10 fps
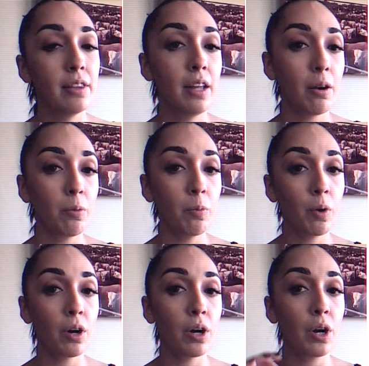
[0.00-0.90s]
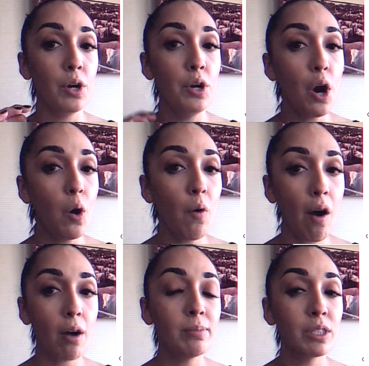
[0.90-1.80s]
there were no
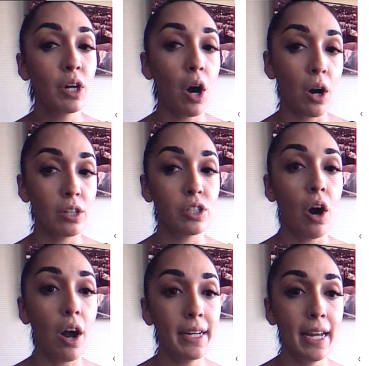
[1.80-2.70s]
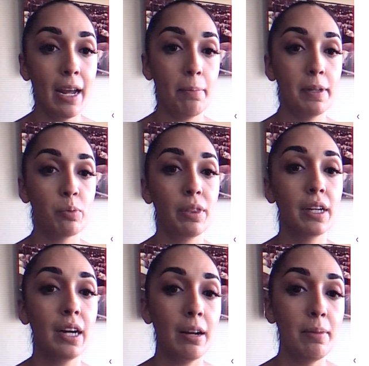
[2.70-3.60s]
armed guards on campus when
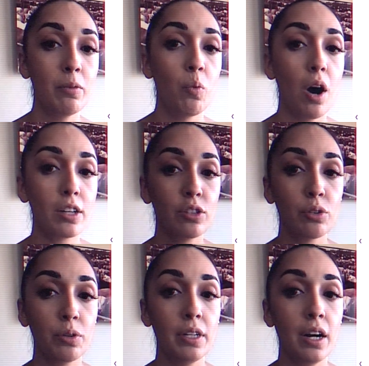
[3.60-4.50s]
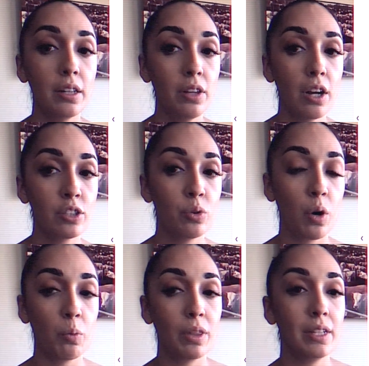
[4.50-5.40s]
the gunman walked through an unlocked
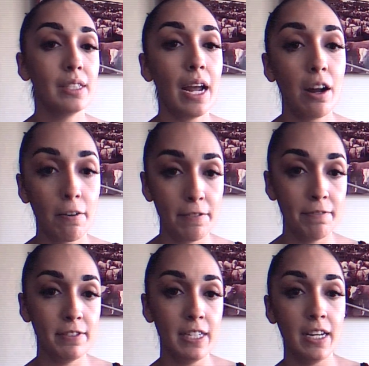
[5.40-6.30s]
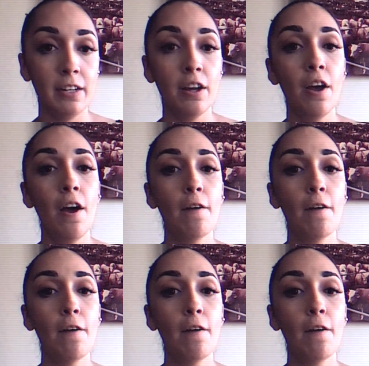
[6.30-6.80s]
door with his AR 15.